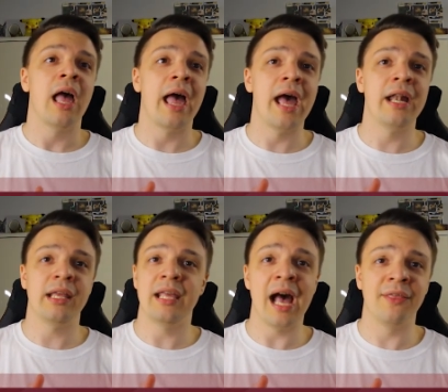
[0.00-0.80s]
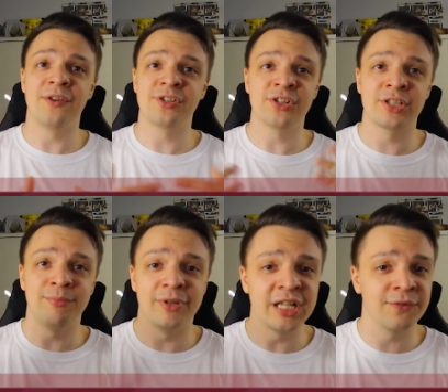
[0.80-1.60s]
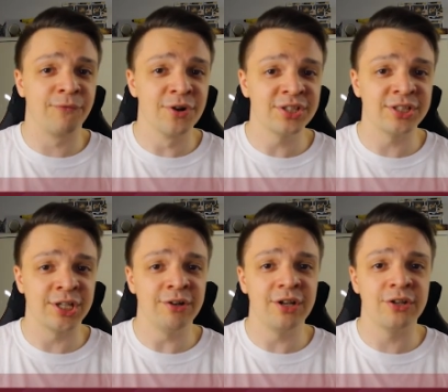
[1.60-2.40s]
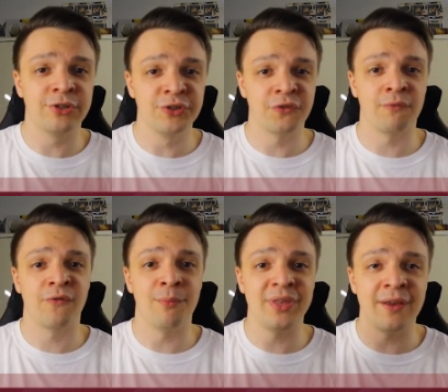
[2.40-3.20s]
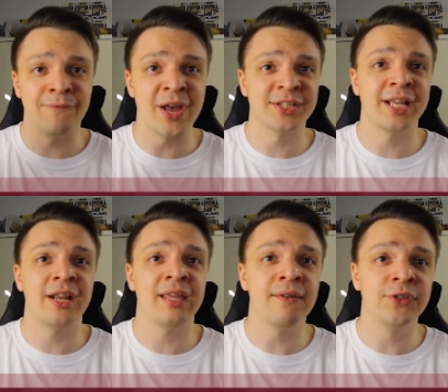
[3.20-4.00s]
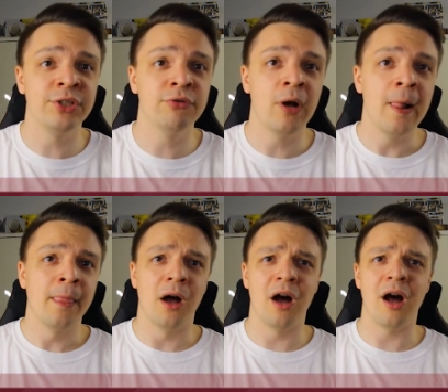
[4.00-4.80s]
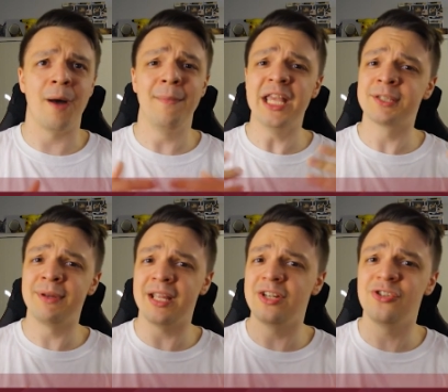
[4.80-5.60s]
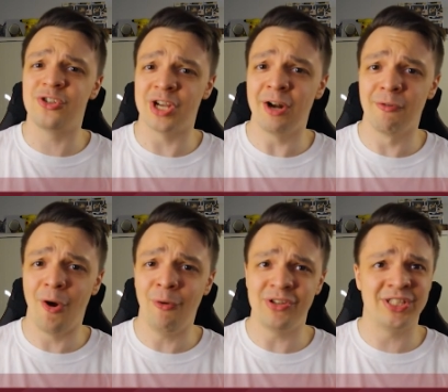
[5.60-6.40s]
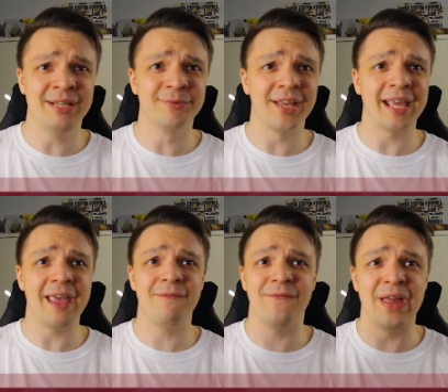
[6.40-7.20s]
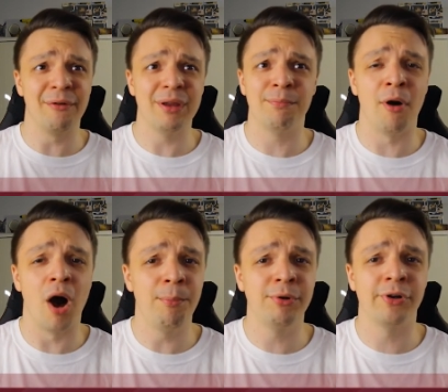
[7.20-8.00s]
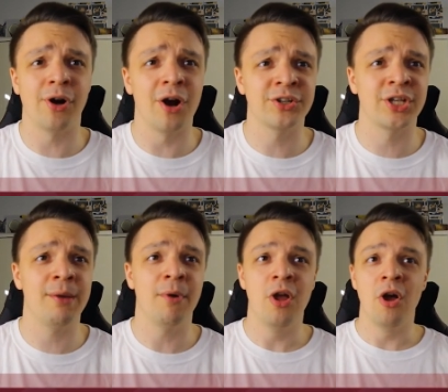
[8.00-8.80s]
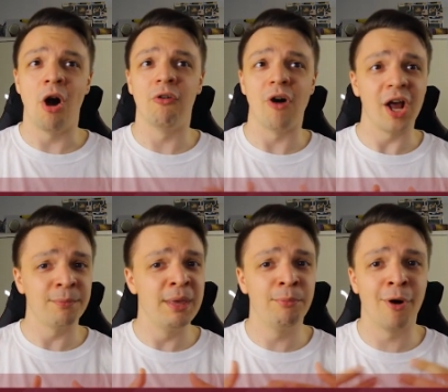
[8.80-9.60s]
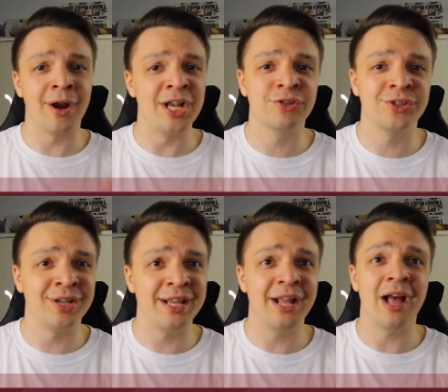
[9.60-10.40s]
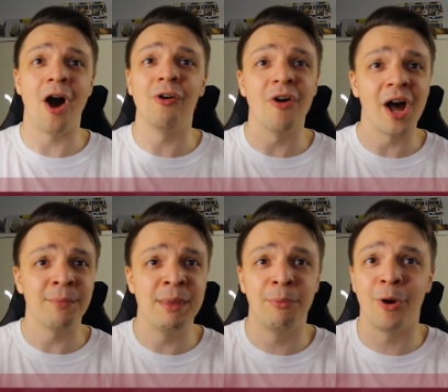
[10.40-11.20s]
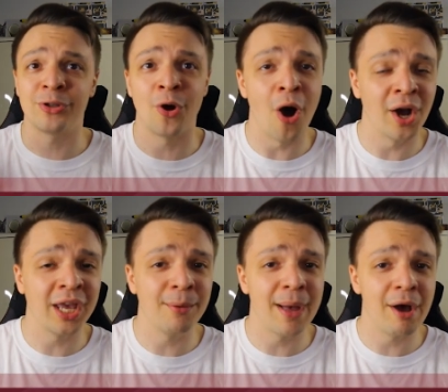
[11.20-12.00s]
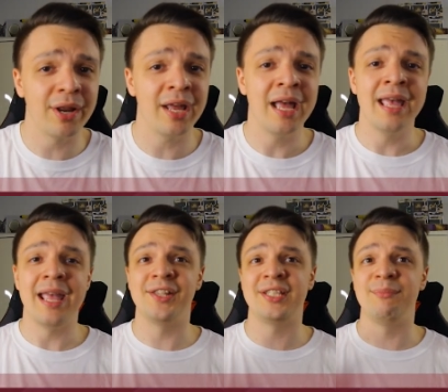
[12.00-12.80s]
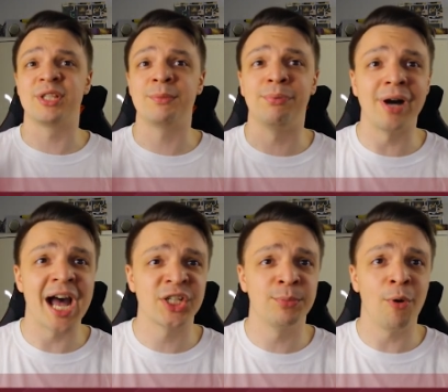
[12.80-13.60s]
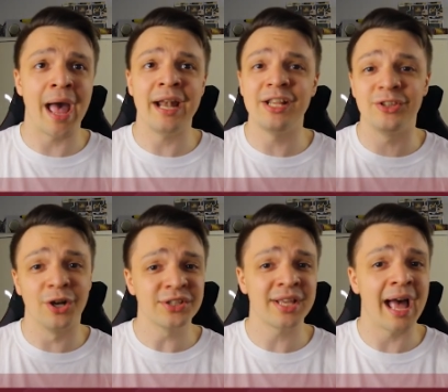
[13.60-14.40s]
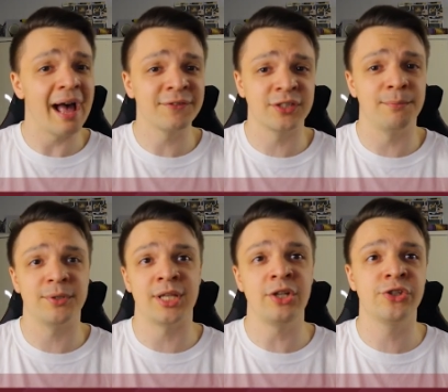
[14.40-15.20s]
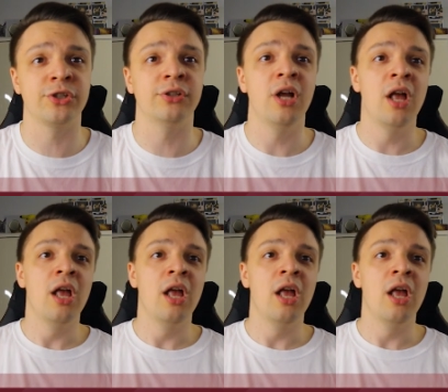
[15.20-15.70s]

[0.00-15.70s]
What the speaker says: And yeah, there's just some nice versatility to choose from the effects that it gives you. Amazement in general seems like a very popular archetype. A lot of people are interested in it, a lot of people are talking about it, it seems splashable, and it does have some potential.